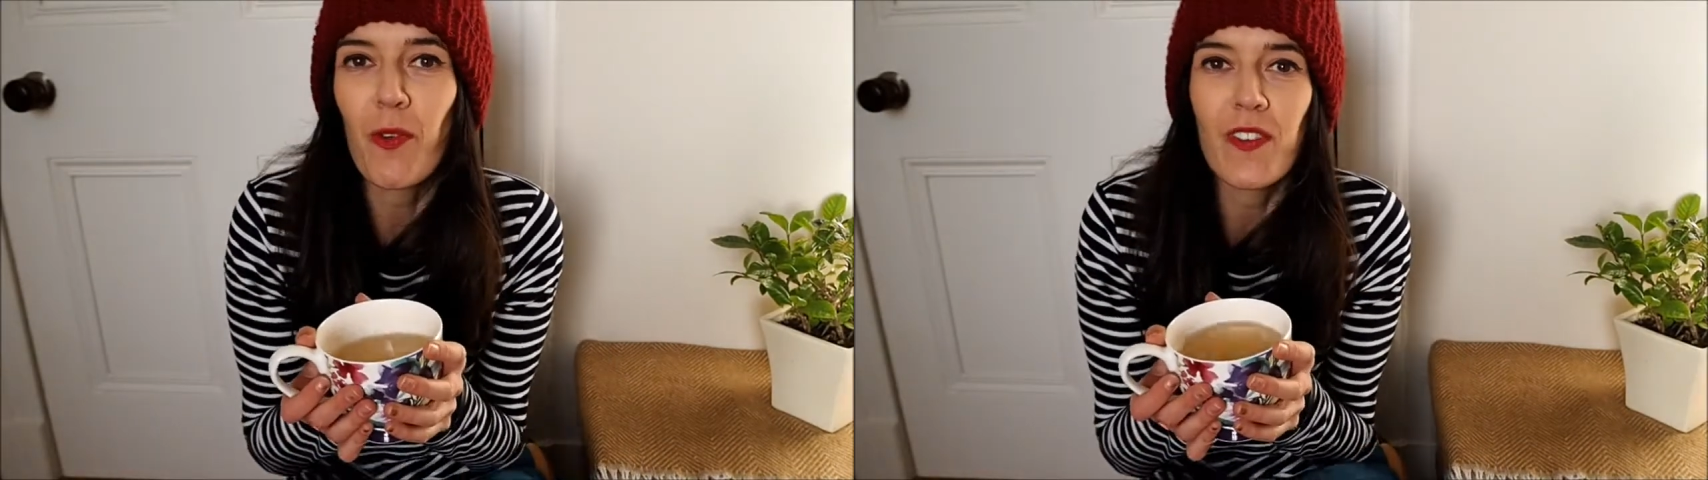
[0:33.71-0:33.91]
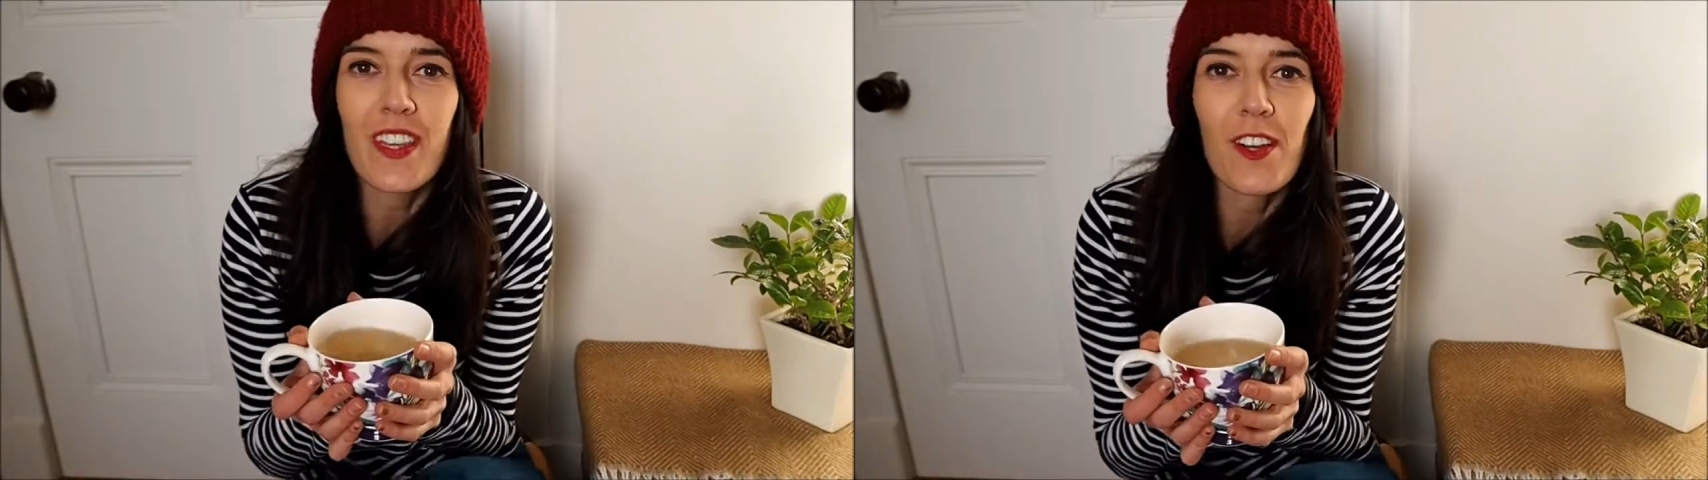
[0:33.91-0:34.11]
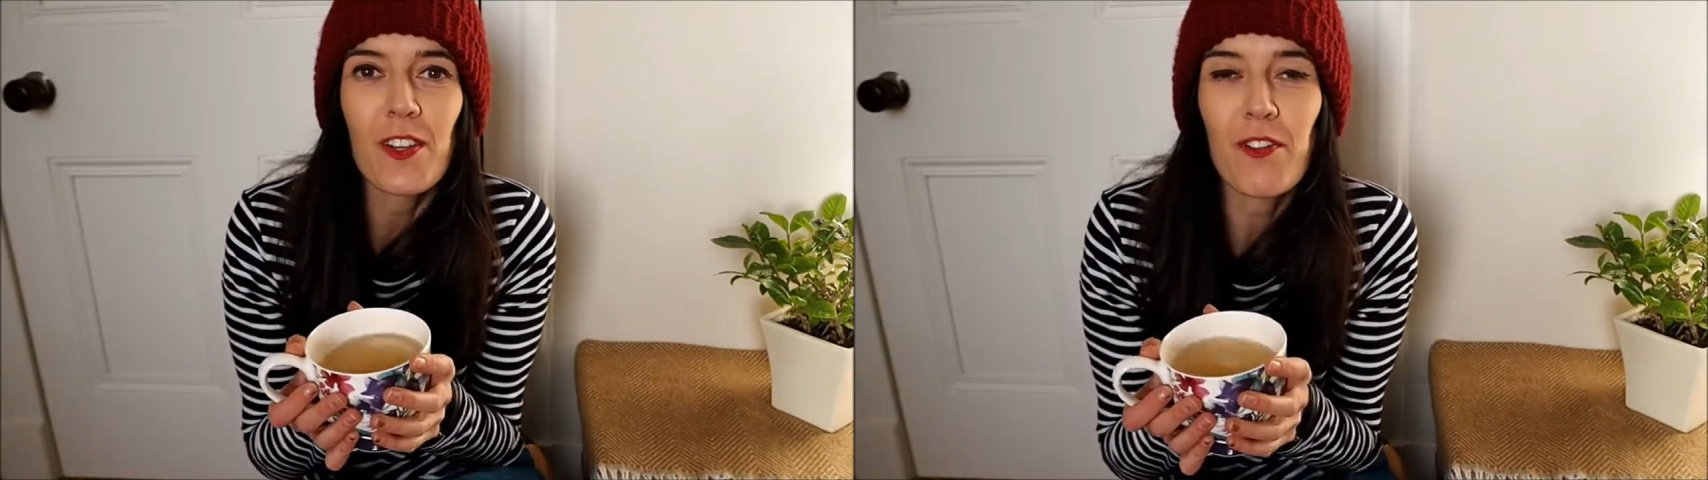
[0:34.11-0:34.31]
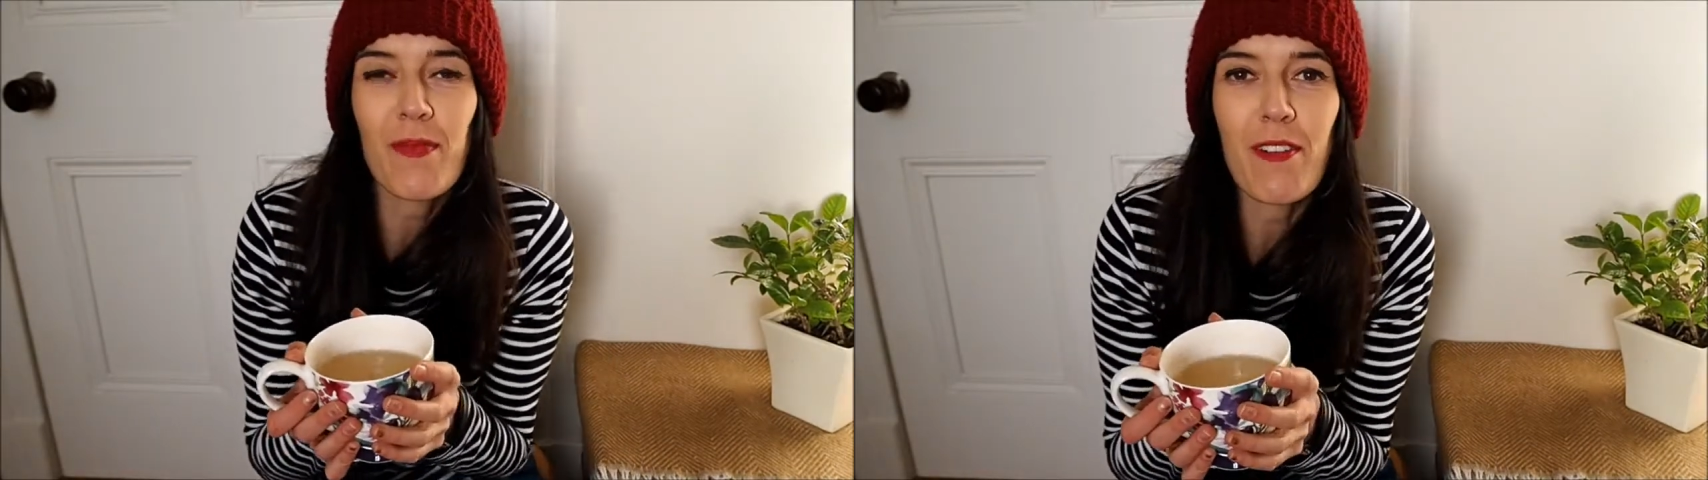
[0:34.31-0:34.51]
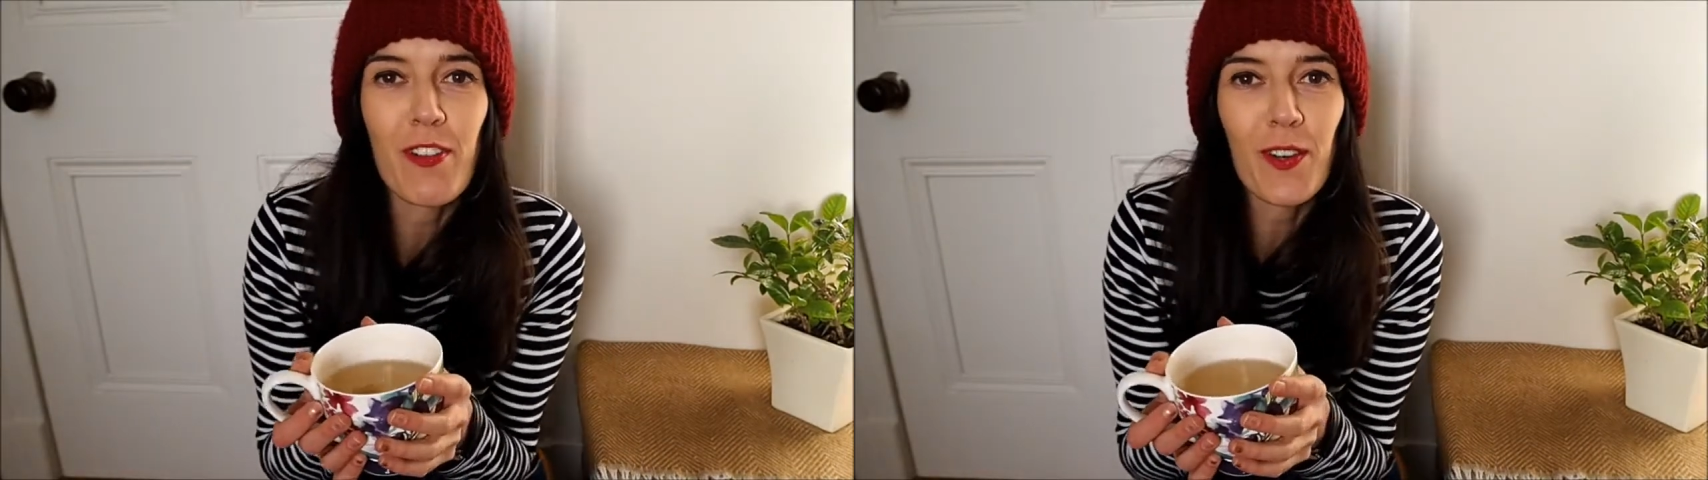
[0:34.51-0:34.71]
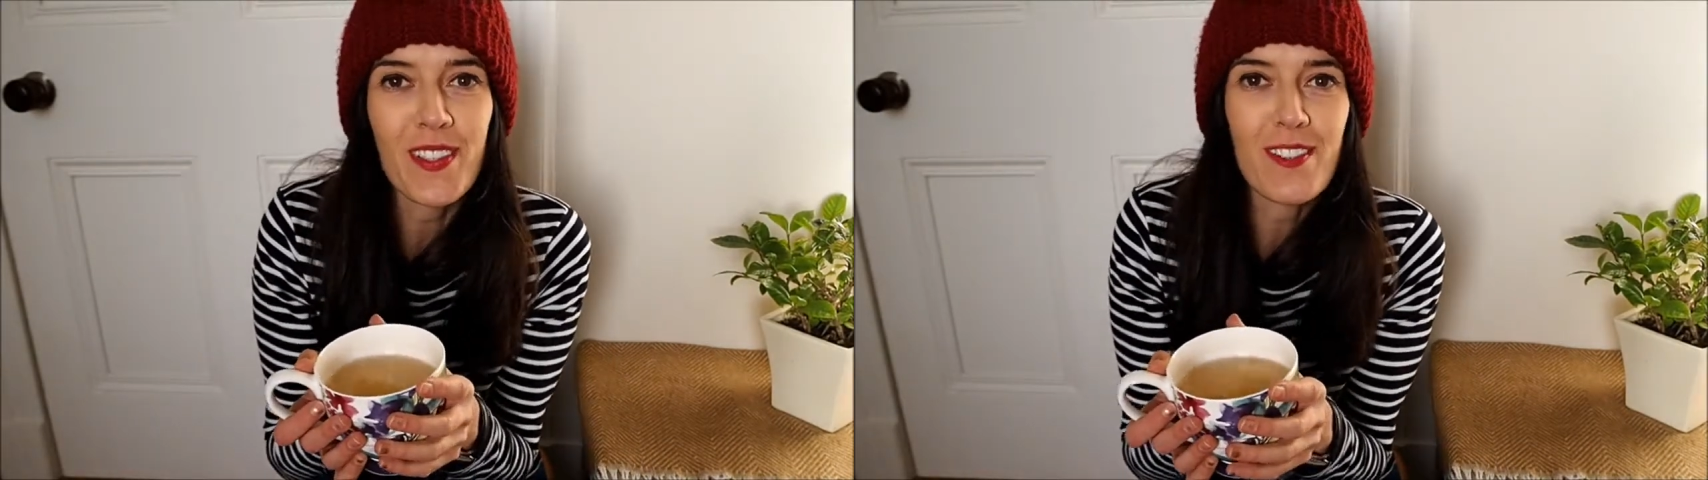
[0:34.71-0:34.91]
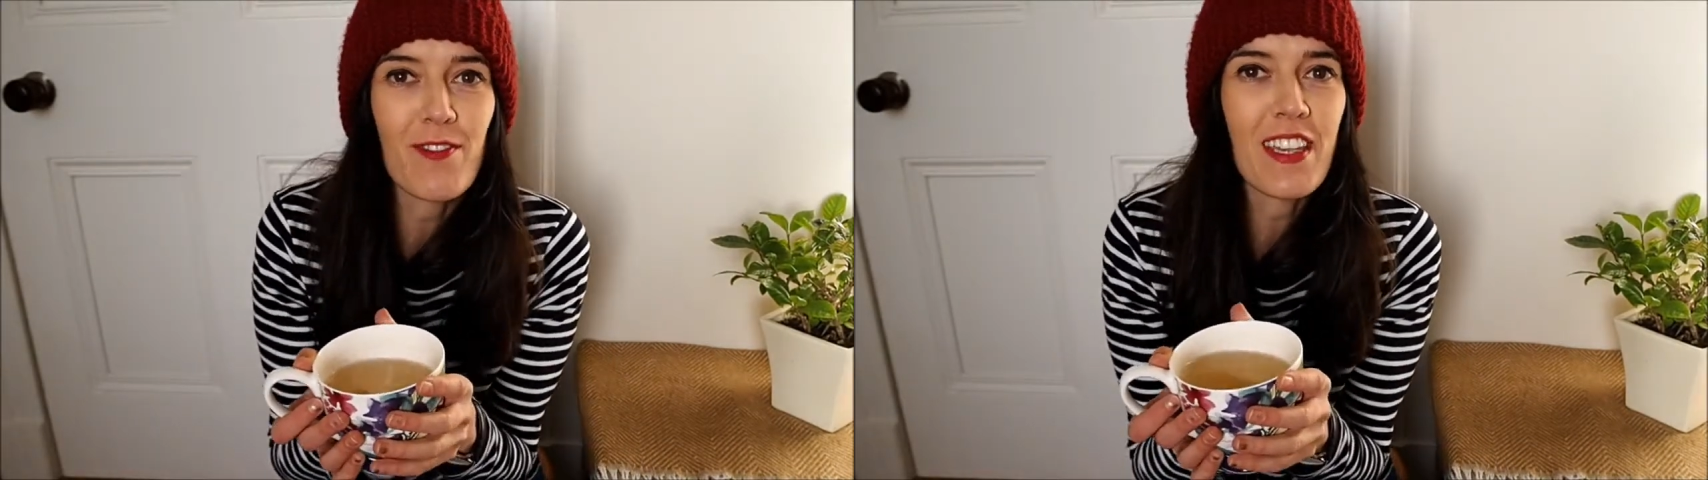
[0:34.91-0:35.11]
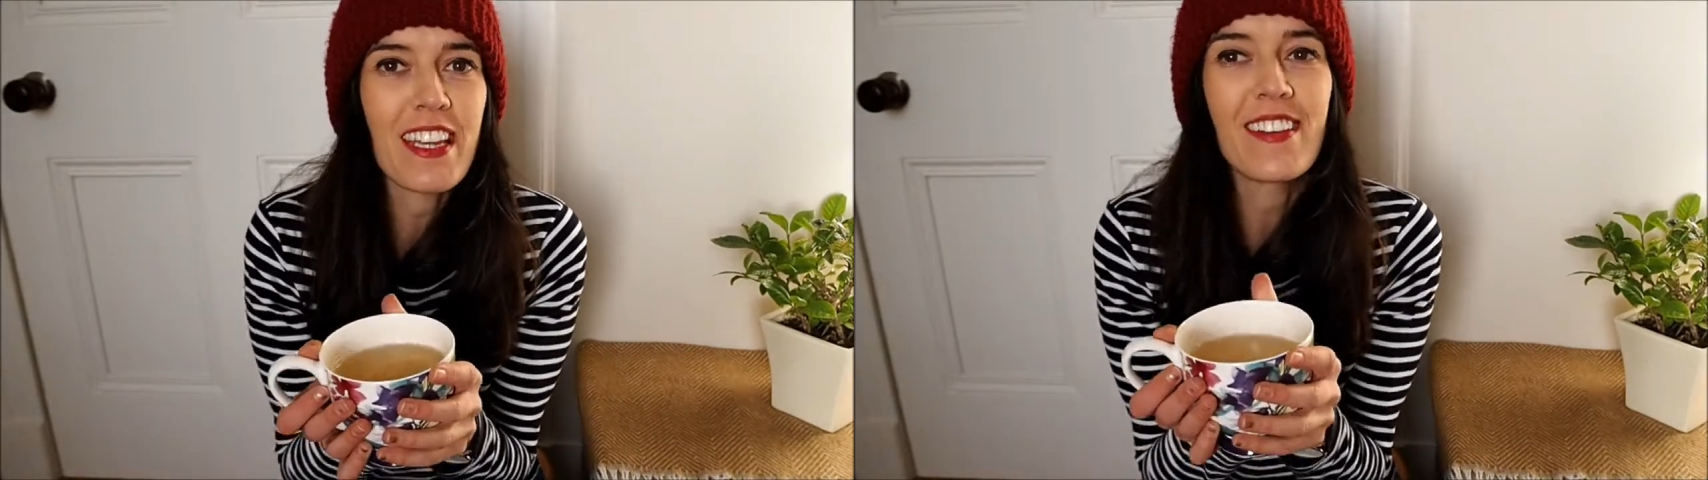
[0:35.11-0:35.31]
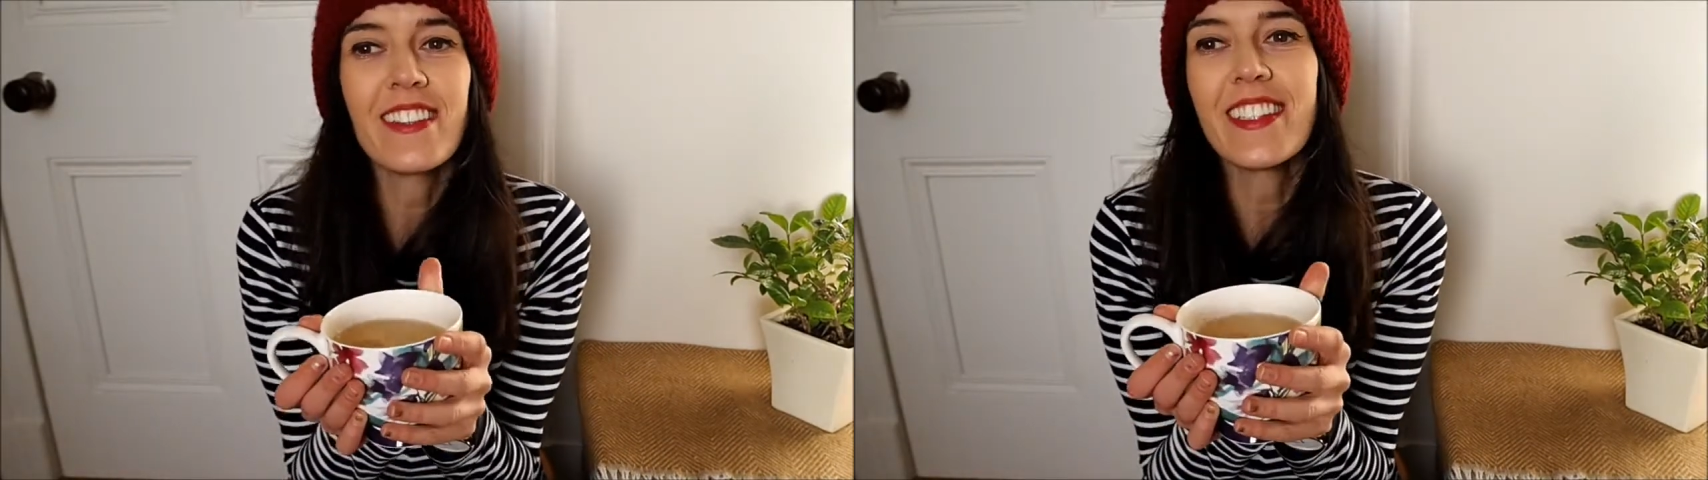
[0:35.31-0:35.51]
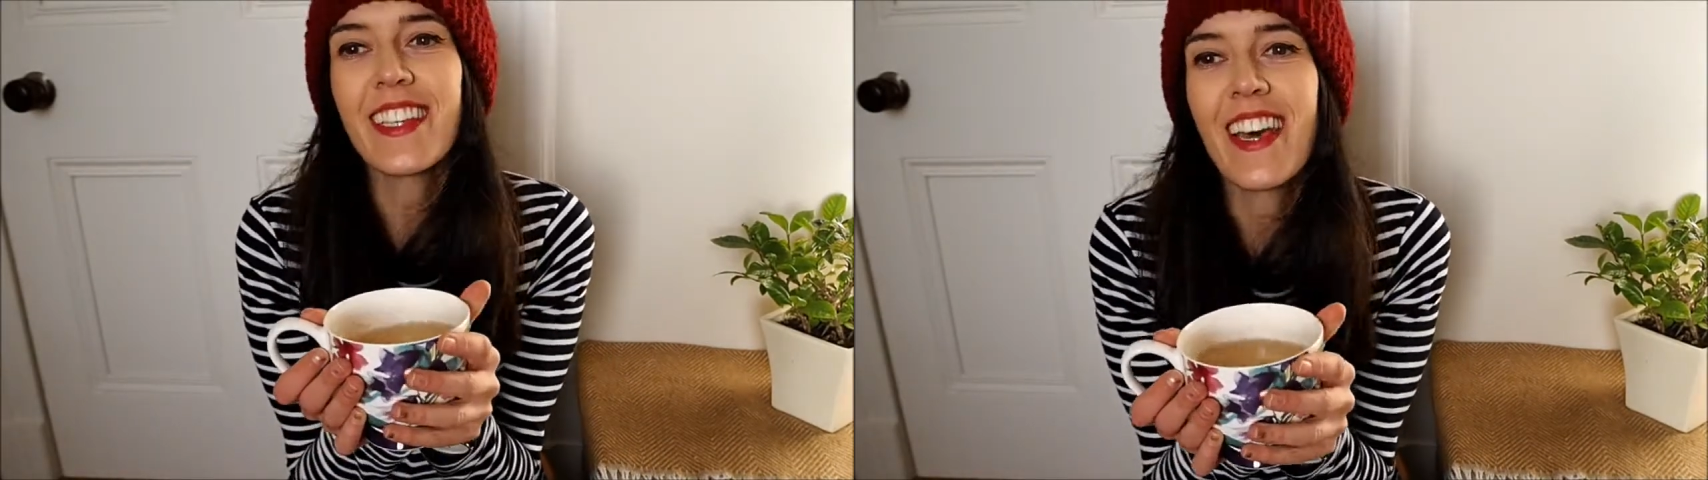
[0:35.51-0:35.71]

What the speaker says: watching all of my vlogs and videos.